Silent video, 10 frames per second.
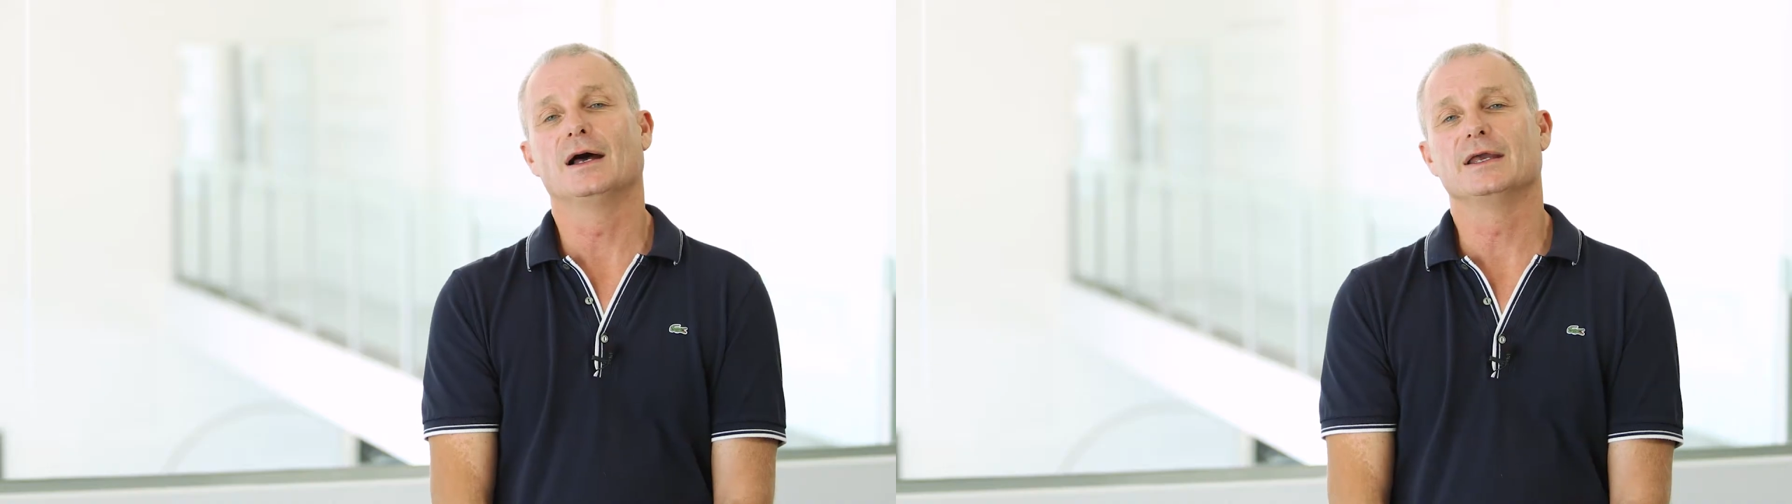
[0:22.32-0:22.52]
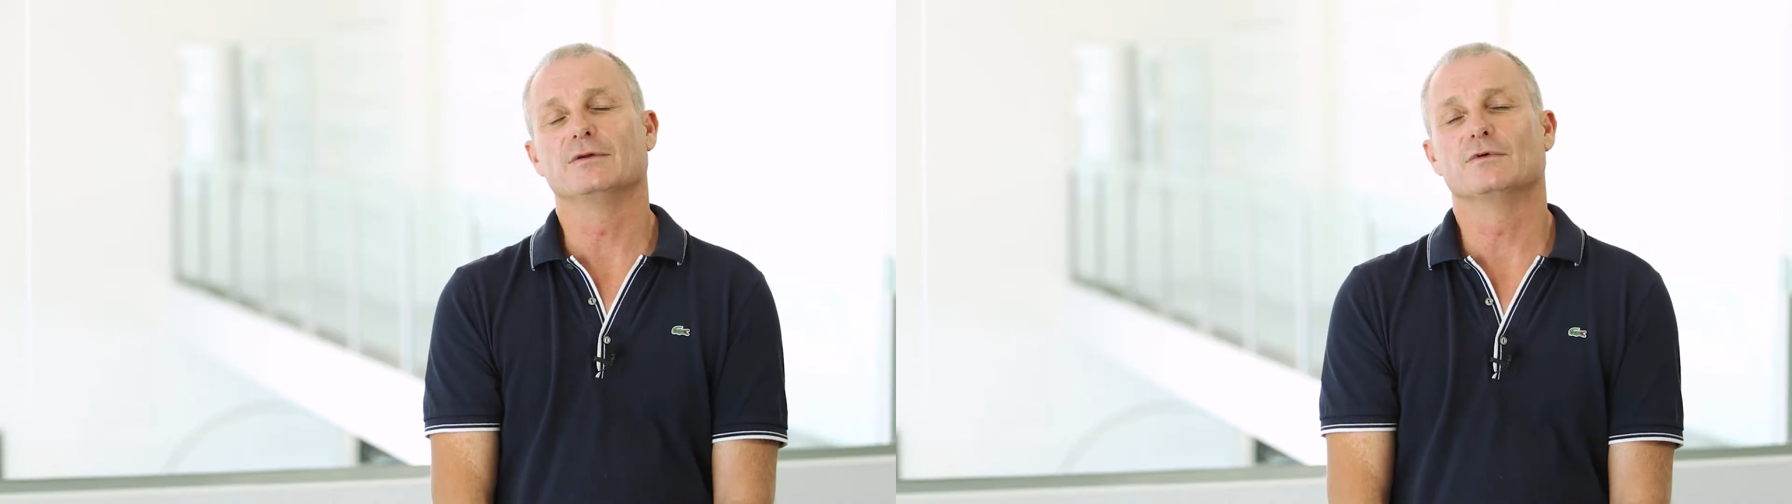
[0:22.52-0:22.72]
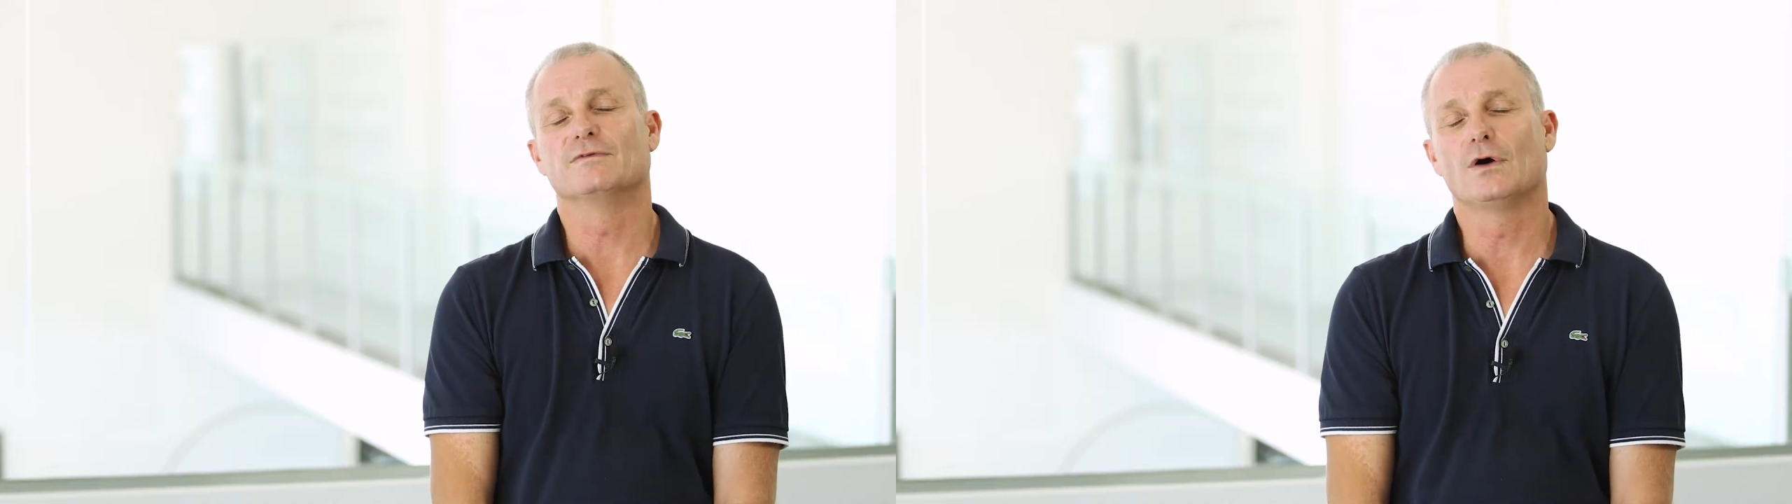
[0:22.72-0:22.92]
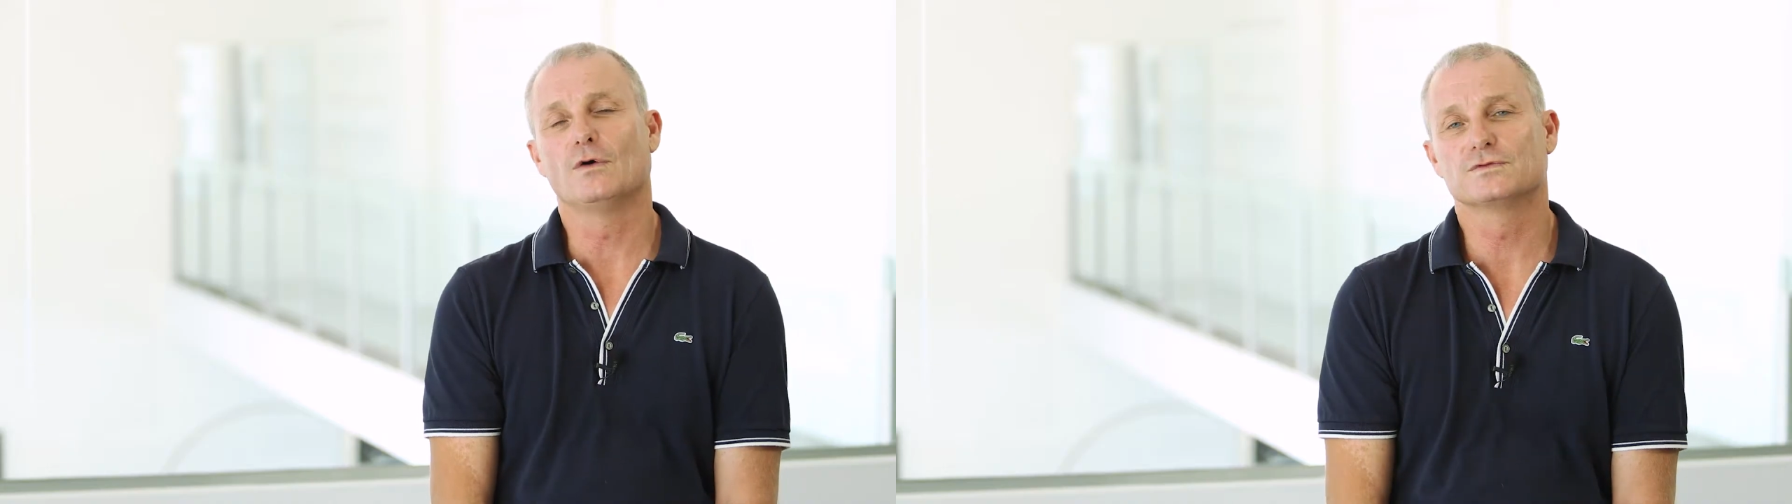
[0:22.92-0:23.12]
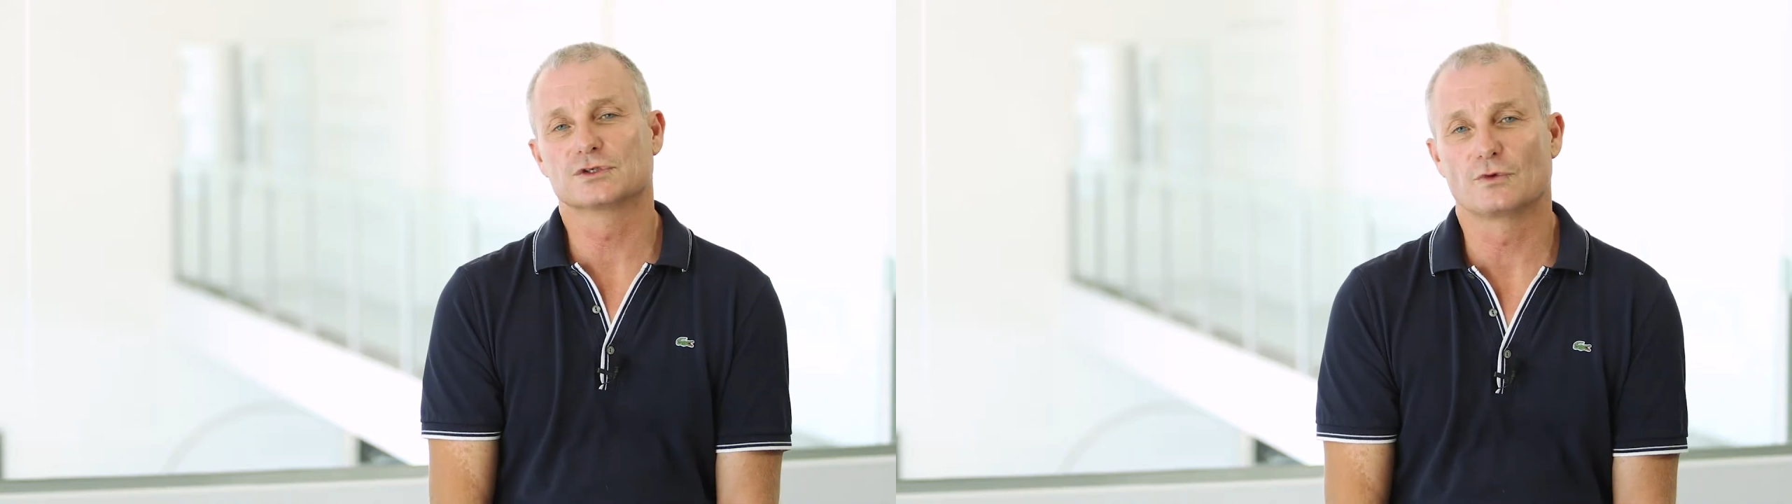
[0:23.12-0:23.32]
It
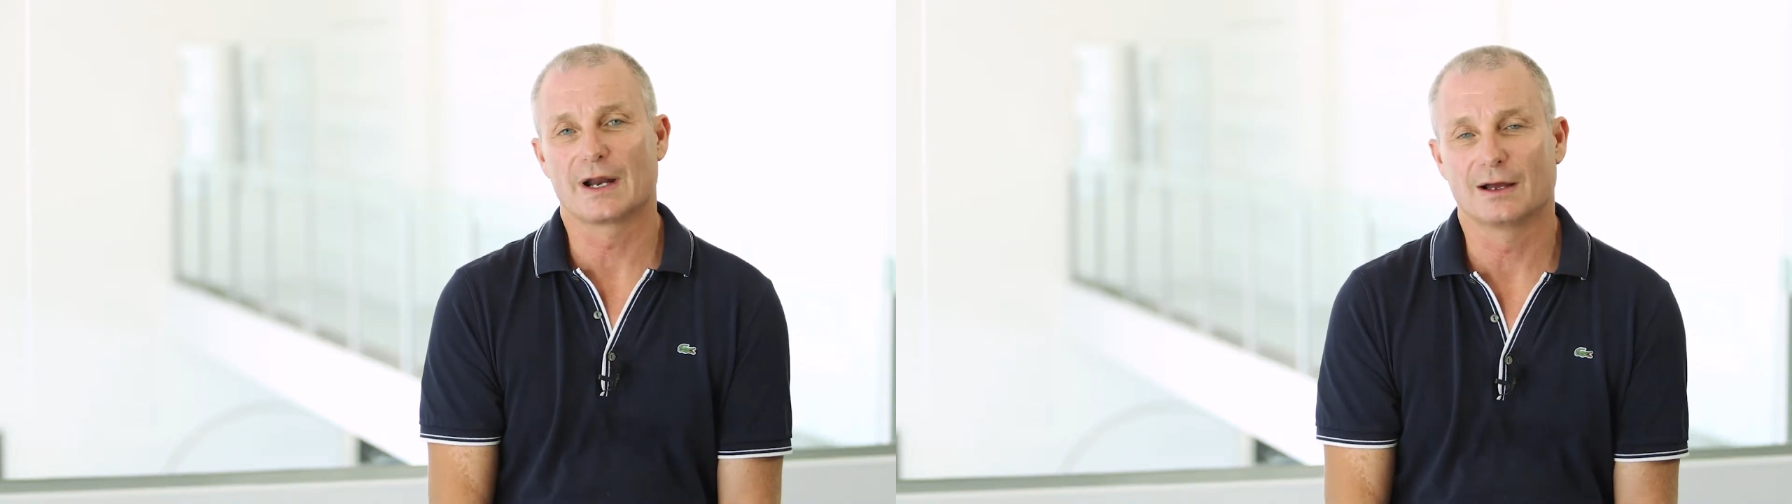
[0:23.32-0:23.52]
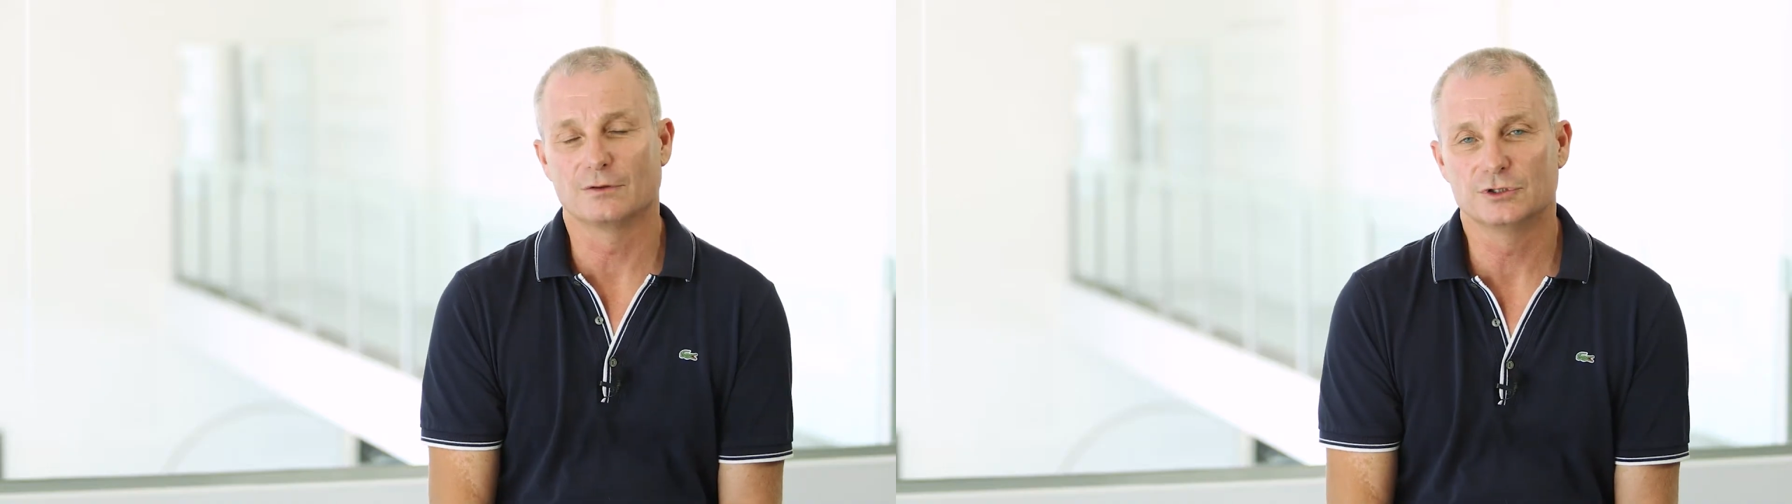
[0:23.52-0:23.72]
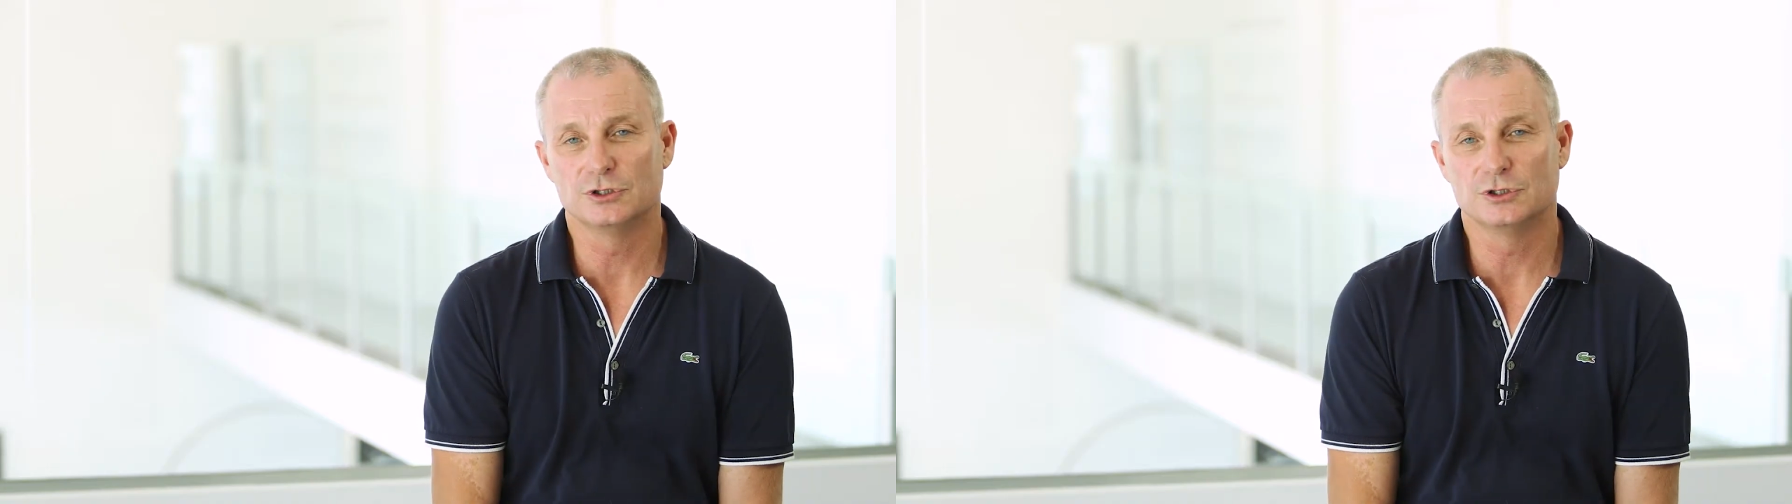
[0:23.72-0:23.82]
revolves around